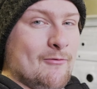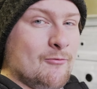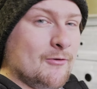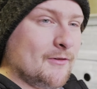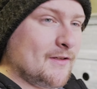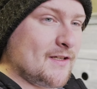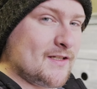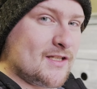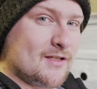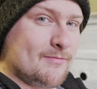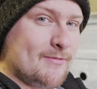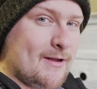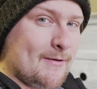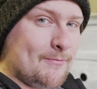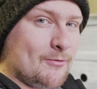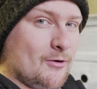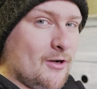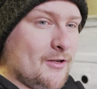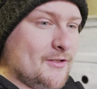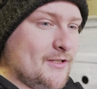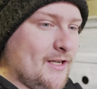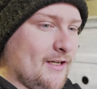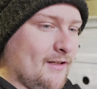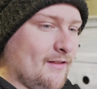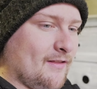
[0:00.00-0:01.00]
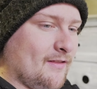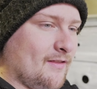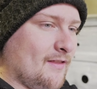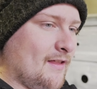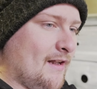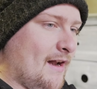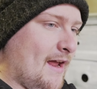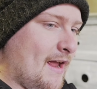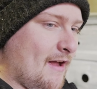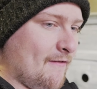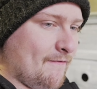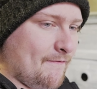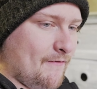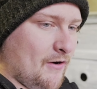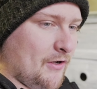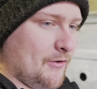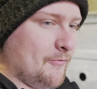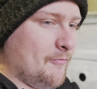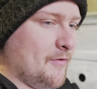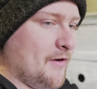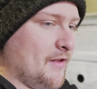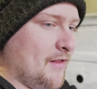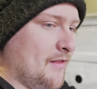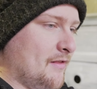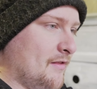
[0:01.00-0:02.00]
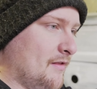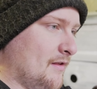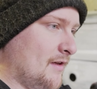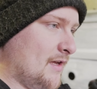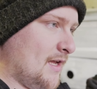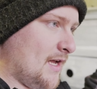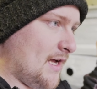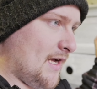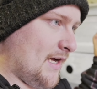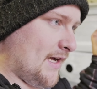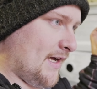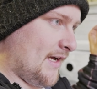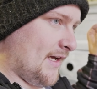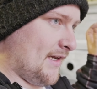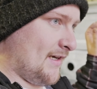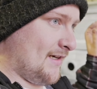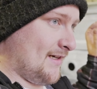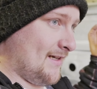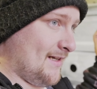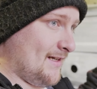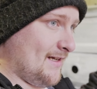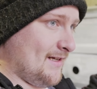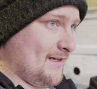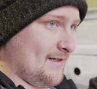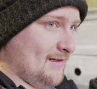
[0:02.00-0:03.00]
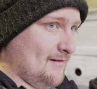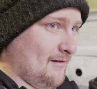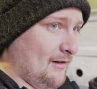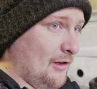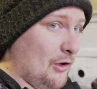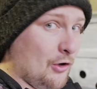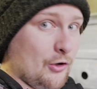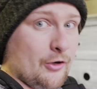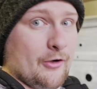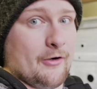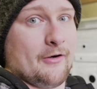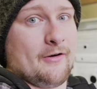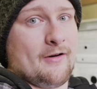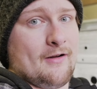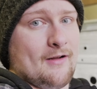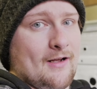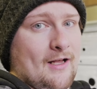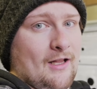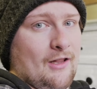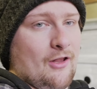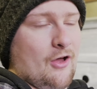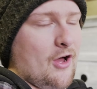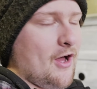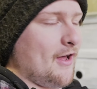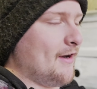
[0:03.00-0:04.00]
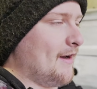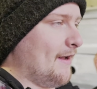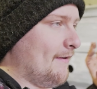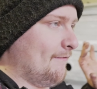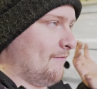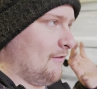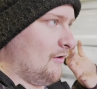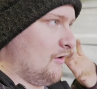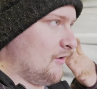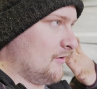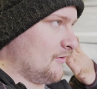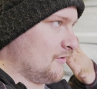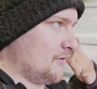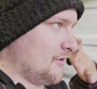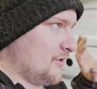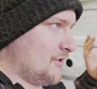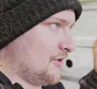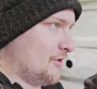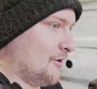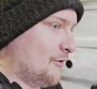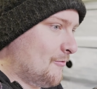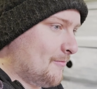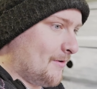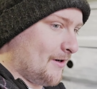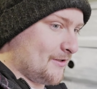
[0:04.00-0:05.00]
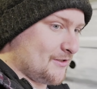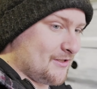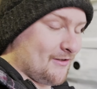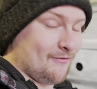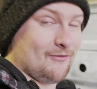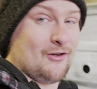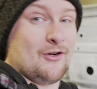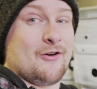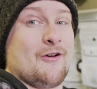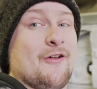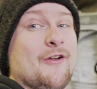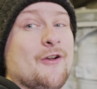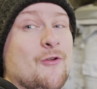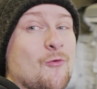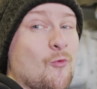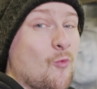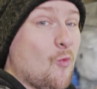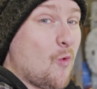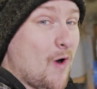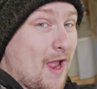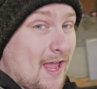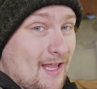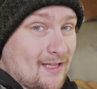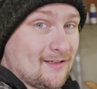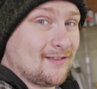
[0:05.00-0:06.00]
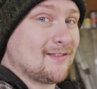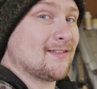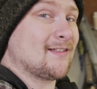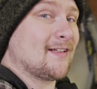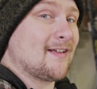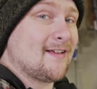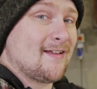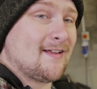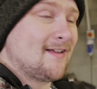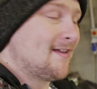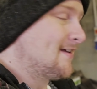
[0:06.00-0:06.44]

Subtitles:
want this to be a project that I have fun with and learn a lot. I've learned so much. I've learned how to weld,